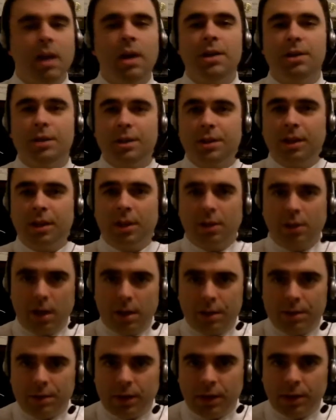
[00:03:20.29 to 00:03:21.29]
Do you think a
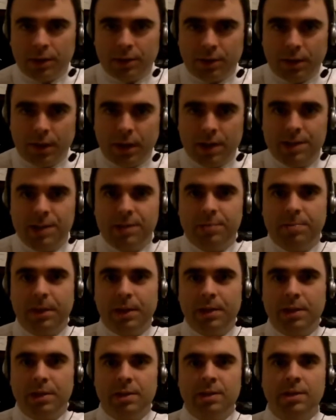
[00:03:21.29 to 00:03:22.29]
lot of Dr. Oz's
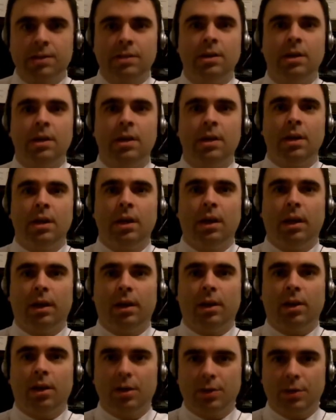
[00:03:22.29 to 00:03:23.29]
patients
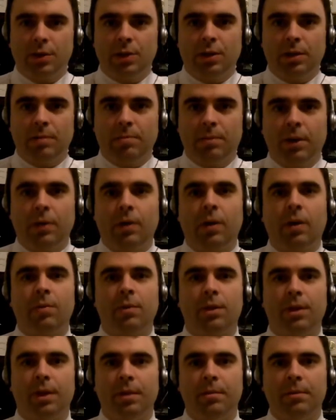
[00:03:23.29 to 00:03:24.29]
constantly bickering
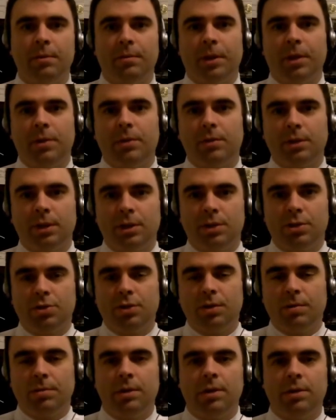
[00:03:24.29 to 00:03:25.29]
with him about this
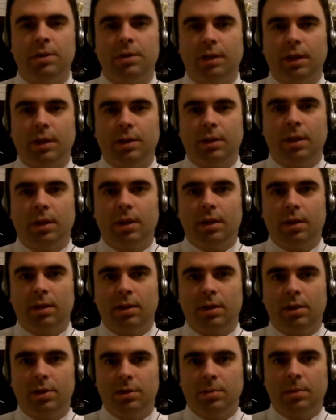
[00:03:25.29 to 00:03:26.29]
treatment that
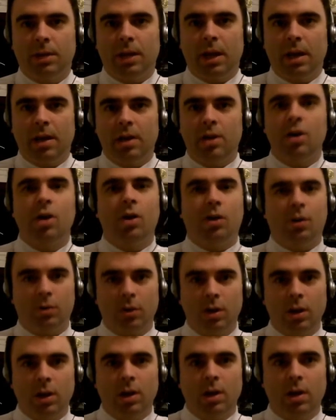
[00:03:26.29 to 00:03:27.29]
they should be getting? No.
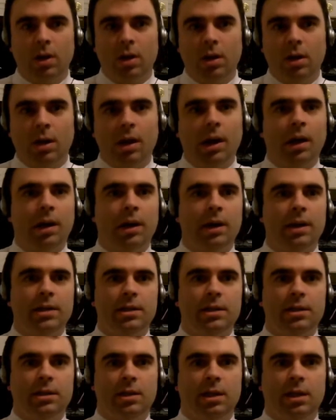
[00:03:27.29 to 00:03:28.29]

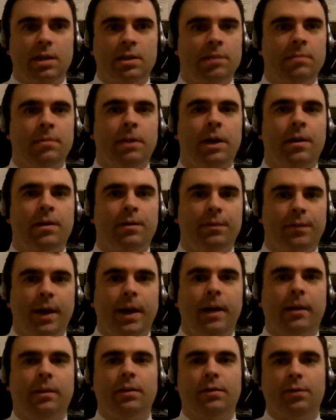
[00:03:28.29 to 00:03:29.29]
It's a matter of
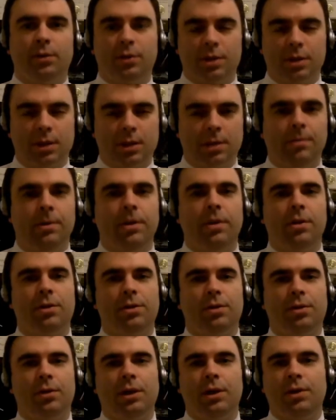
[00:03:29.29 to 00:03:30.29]
fact. If you're a celebrity
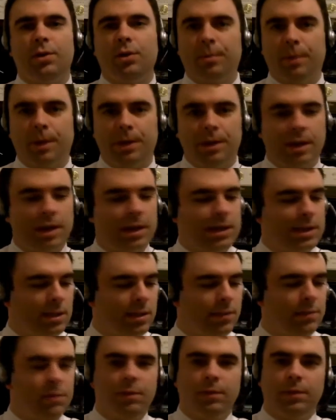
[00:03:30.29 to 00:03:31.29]
authority, you command the highest
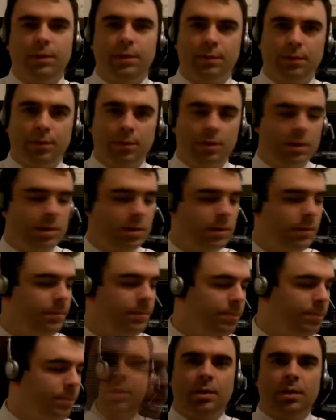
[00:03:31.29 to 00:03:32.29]
level of influence.
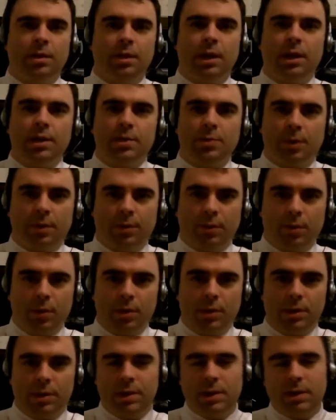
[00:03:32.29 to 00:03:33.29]
The next one, of
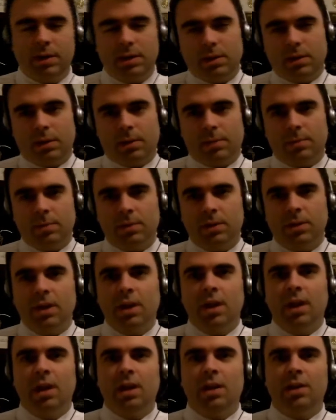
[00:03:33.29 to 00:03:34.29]
course, is systems.
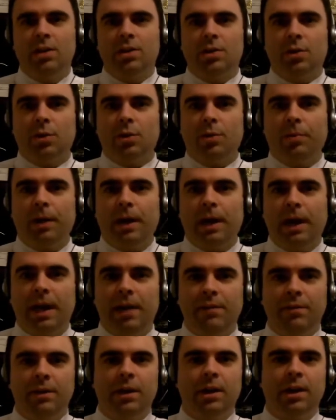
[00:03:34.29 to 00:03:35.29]
So by
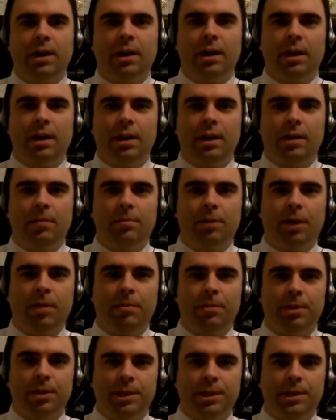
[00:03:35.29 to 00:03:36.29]
having
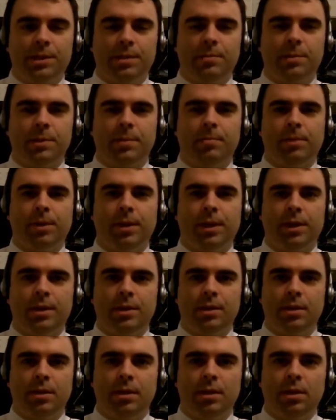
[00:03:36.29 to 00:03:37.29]
proper systems in
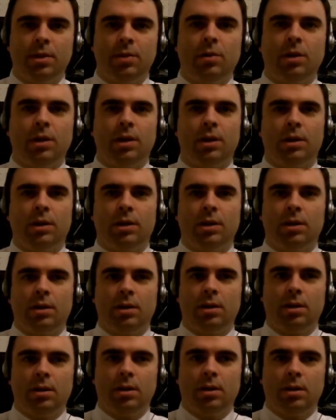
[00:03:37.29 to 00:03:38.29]
place, you can
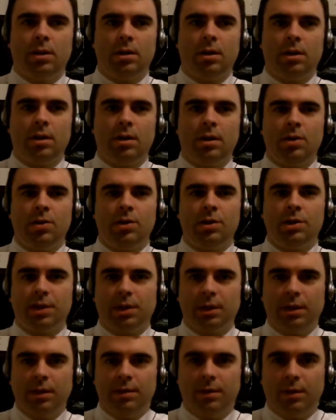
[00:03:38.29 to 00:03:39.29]

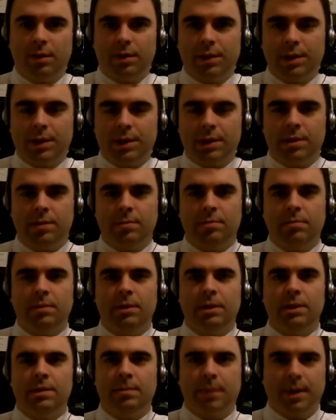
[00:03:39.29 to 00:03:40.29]
deliver
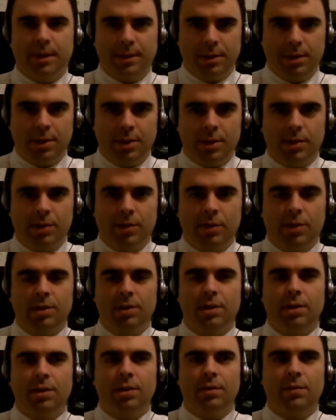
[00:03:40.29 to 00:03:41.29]
these messages. You
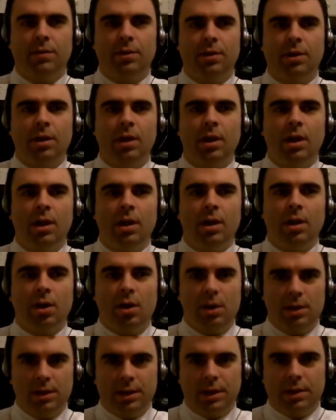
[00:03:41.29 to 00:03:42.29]
can deliver
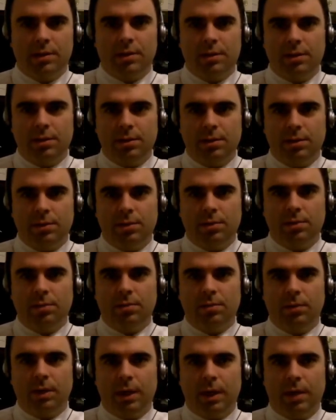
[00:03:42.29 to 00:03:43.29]
content to
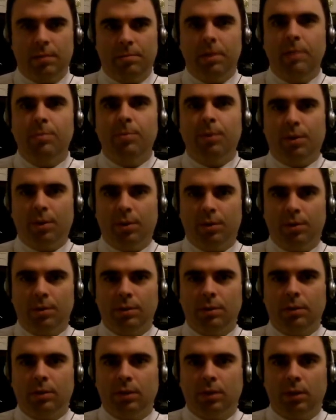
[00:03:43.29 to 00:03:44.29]
people,
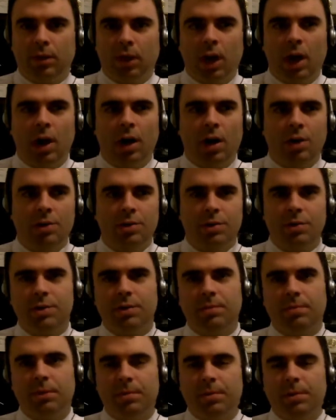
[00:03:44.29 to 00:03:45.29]
all sorts
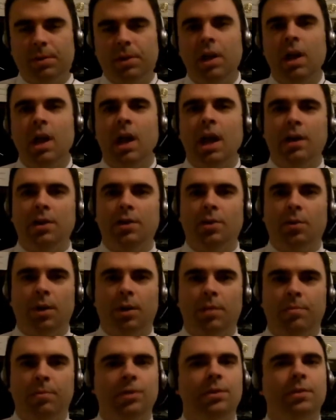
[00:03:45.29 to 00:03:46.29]
of people, and you want
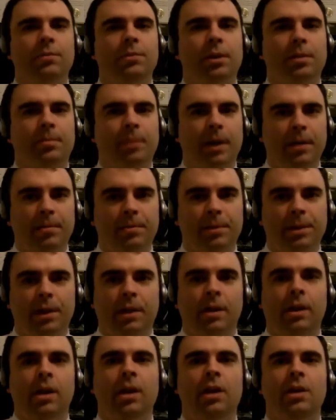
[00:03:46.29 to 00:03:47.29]
to put them in a
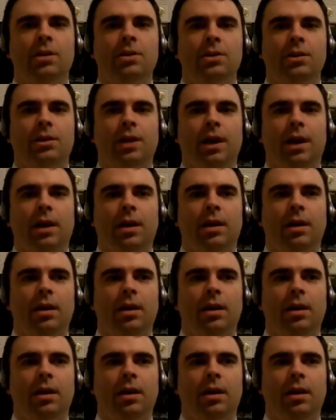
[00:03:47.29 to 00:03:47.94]
pipeline so that